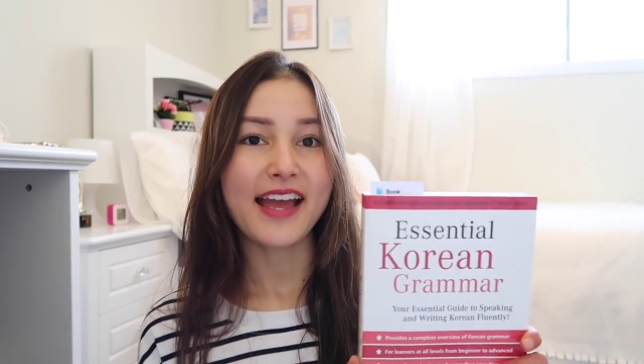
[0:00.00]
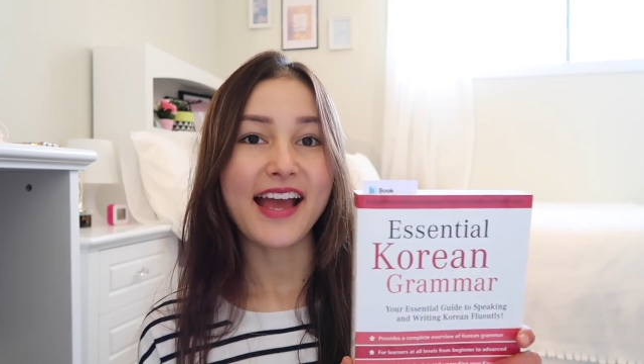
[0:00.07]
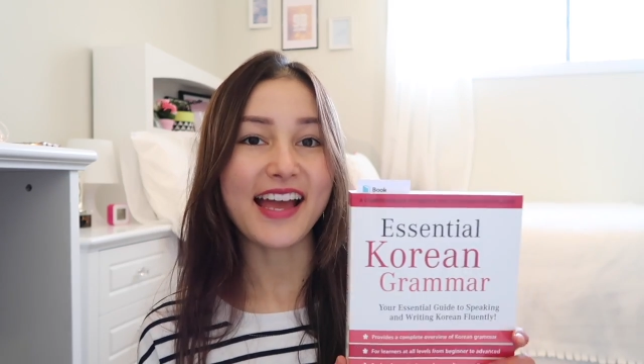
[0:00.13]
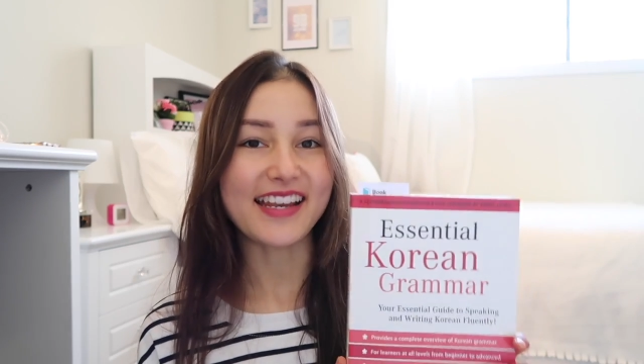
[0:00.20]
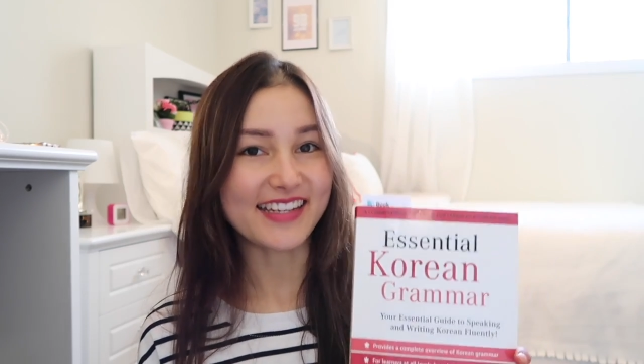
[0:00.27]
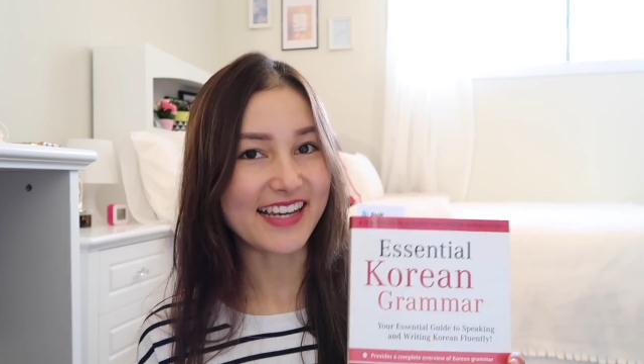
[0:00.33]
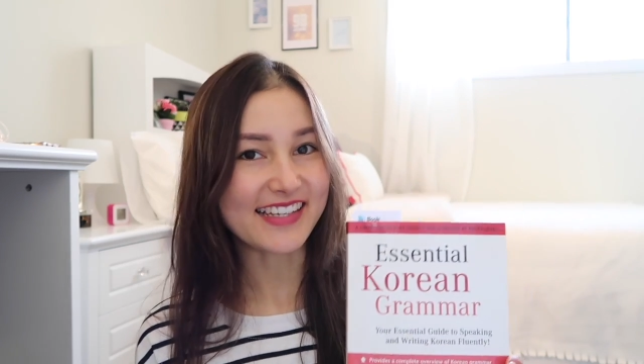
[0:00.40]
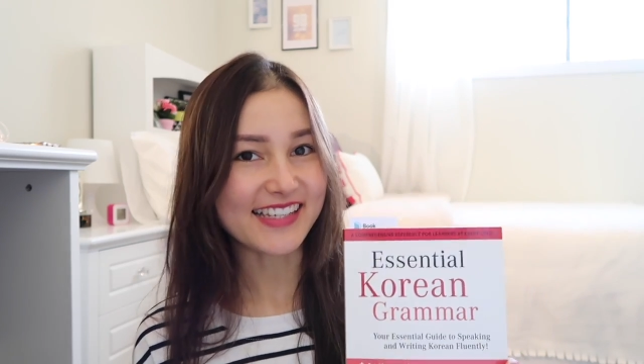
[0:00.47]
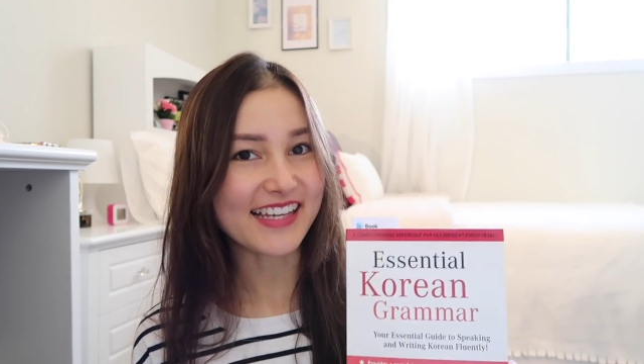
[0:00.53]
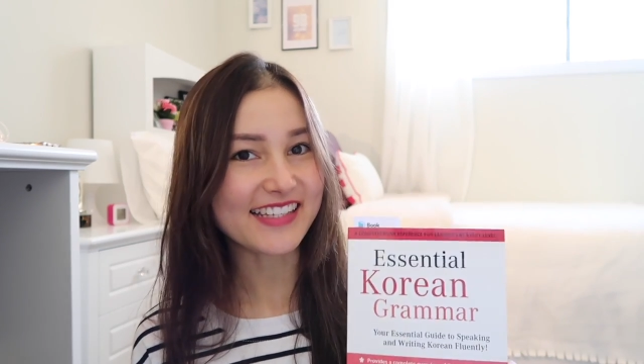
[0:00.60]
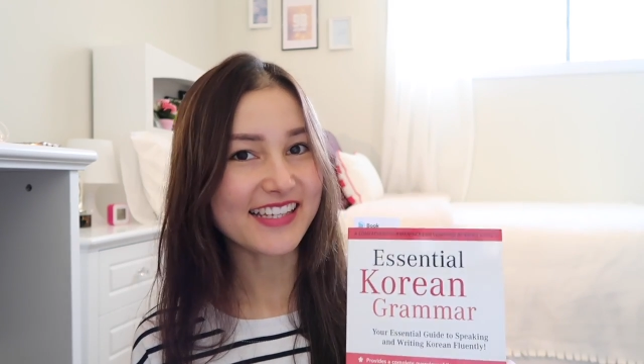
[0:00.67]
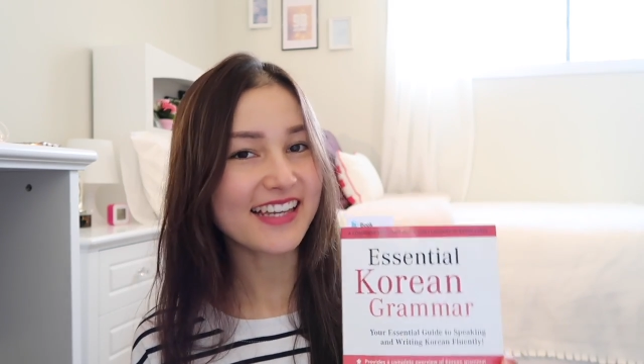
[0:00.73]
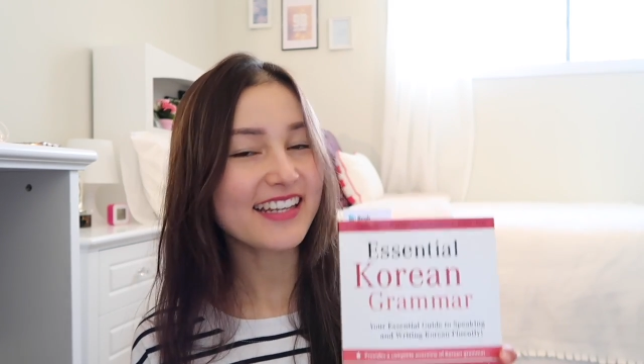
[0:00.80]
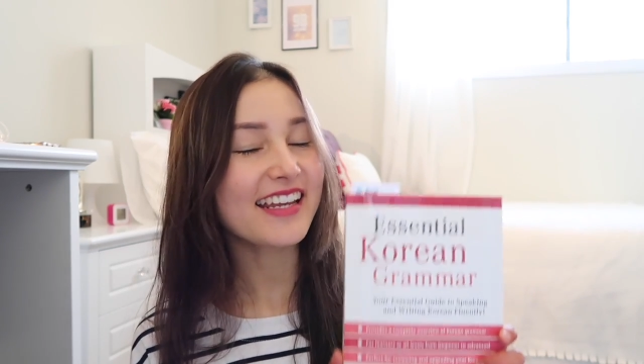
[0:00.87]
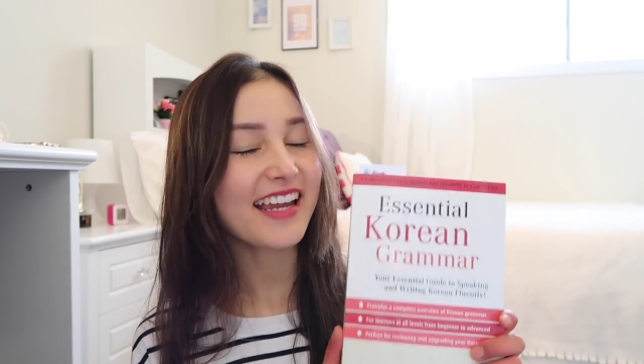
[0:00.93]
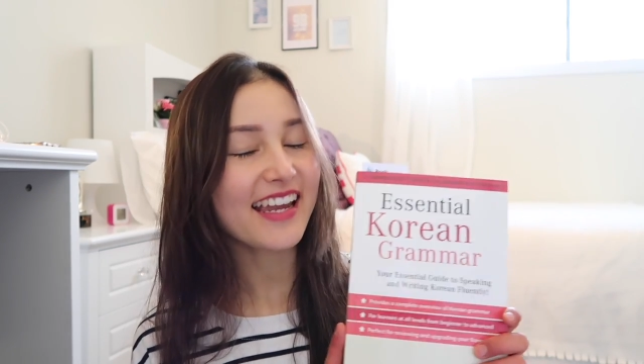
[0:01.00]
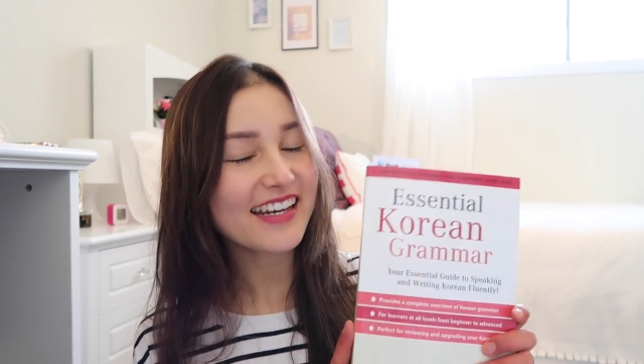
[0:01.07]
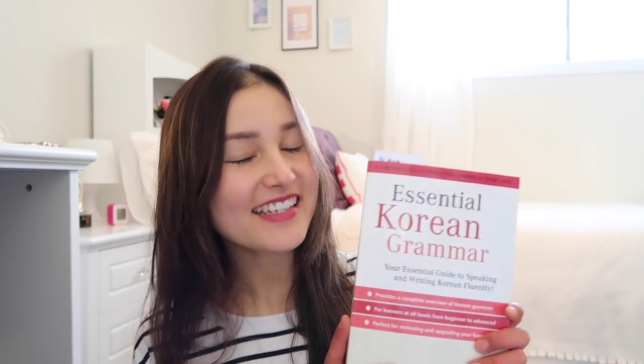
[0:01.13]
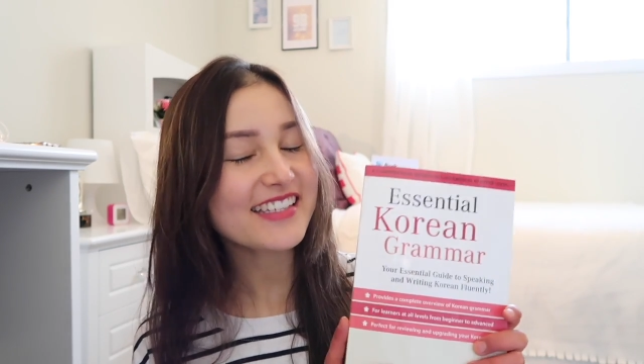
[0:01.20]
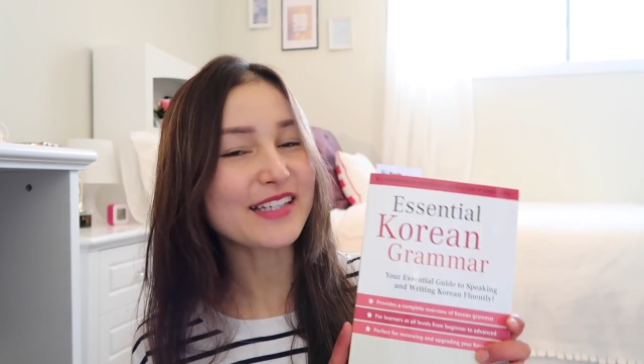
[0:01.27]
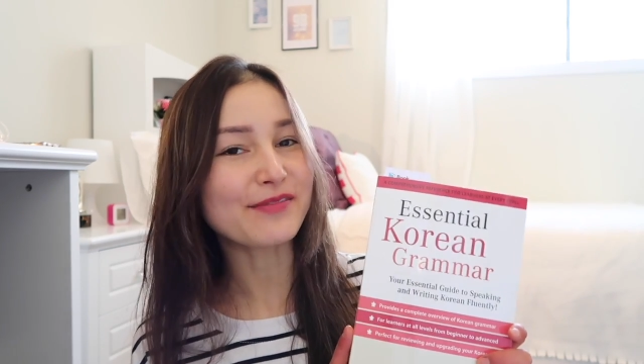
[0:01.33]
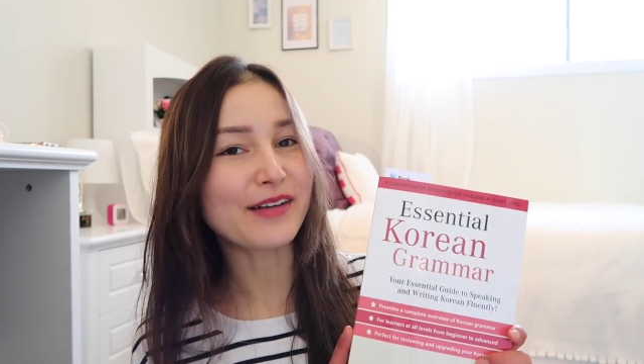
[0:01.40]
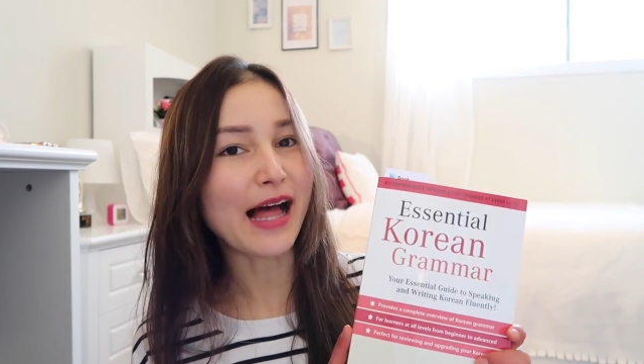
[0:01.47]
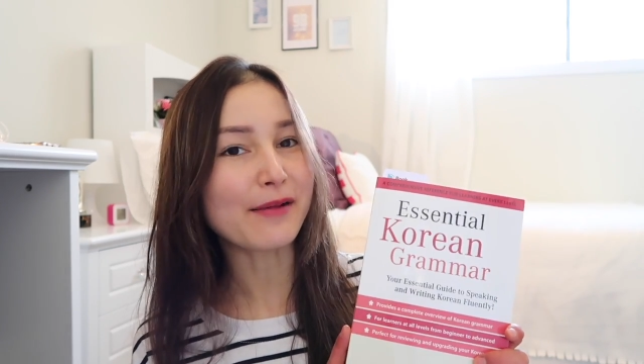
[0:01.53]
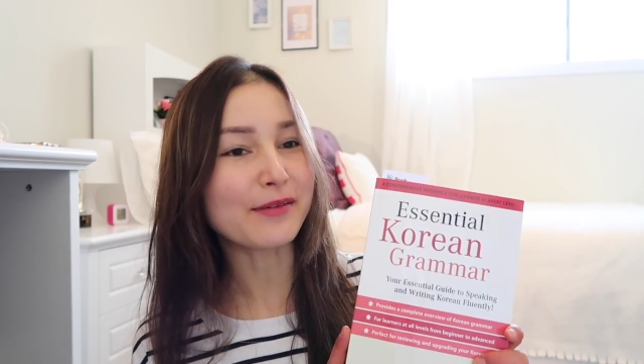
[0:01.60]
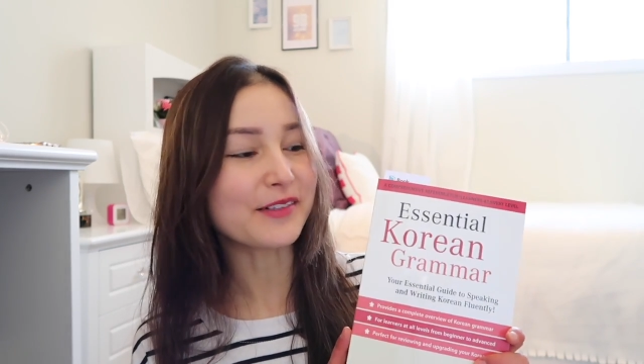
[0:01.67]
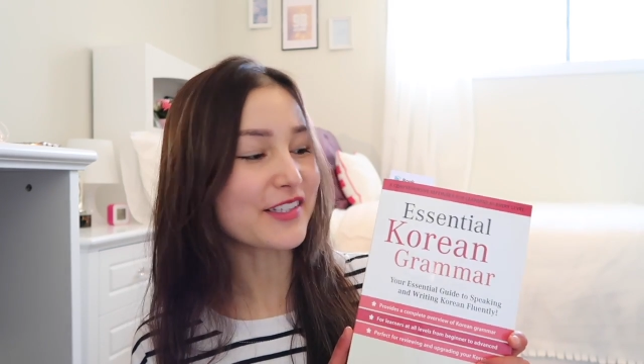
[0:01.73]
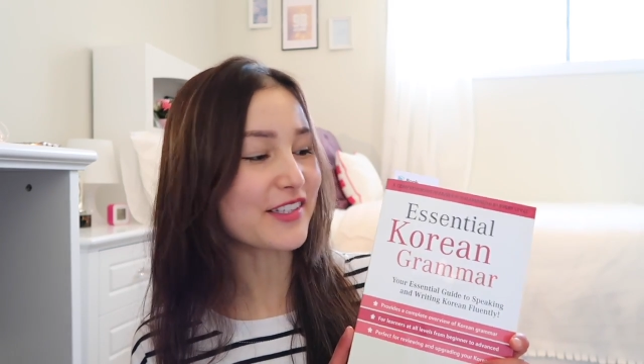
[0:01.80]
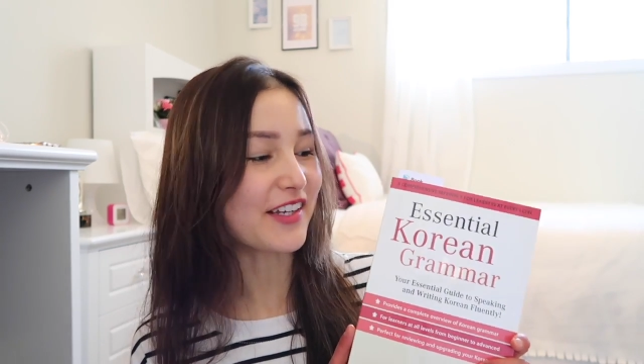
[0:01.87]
And yeah, as I said, it is the Bible,